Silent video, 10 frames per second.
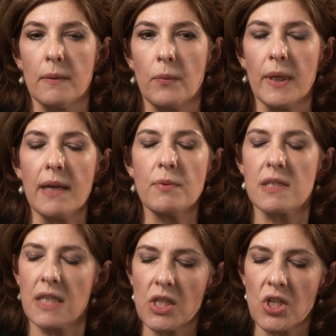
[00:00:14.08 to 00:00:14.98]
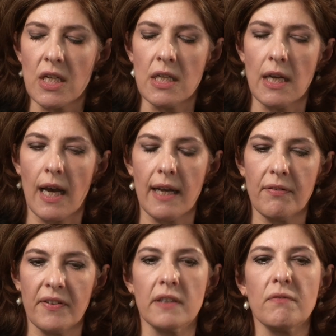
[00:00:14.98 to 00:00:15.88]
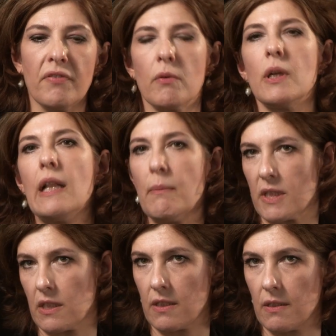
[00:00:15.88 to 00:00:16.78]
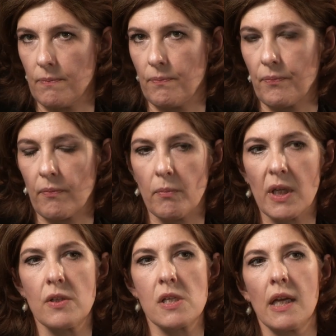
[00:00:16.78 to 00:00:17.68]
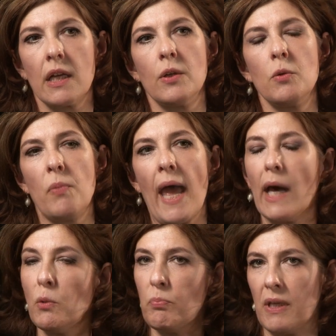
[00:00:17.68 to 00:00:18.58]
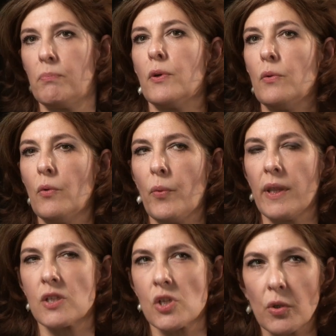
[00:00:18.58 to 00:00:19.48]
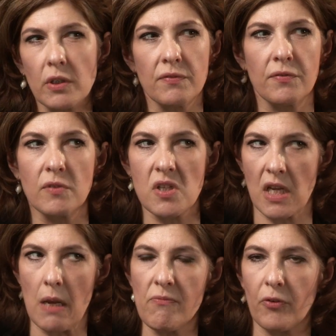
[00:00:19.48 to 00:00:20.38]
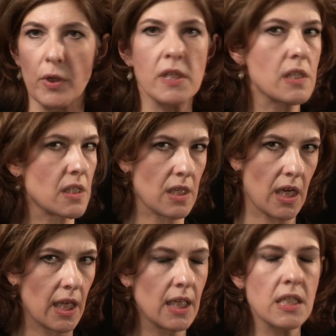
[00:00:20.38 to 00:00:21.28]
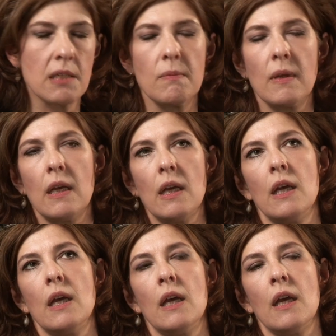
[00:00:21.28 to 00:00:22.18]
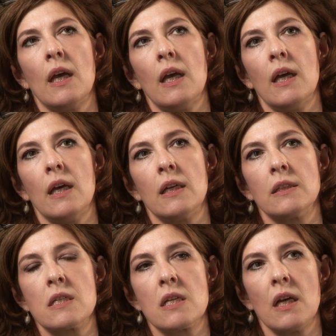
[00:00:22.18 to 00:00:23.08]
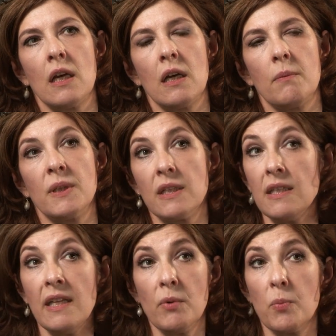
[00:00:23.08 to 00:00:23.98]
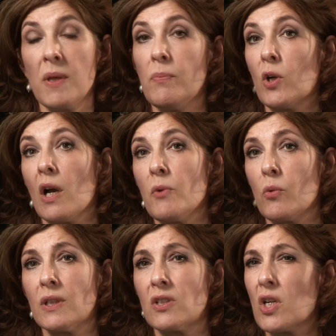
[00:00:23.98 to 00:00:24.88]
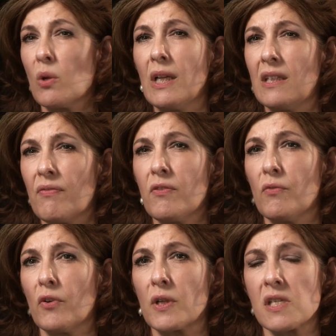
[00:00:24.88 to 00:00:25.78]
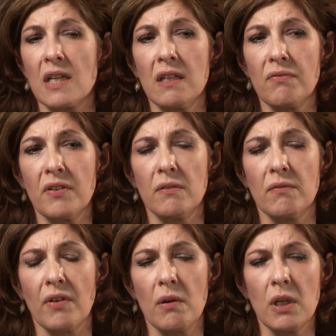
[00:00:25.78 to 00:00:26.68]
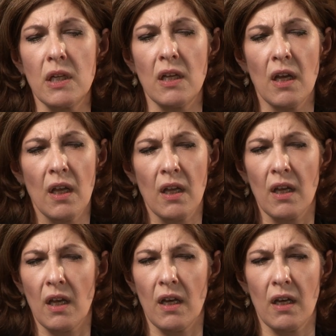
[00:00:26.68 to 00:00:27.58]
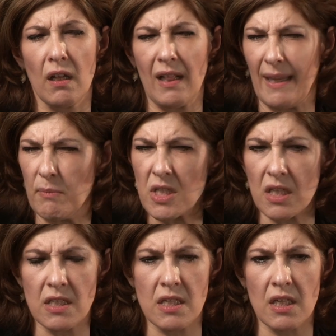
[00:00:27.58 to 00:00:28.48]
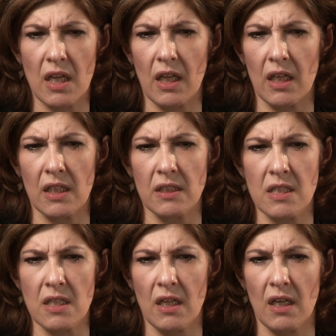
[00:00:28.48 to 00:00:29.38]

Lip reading: when I was teaching, I felt very limited because I could help people with sort of the same voice as I had, and but then there were people coming with a totally different voice, and I felt very limited, and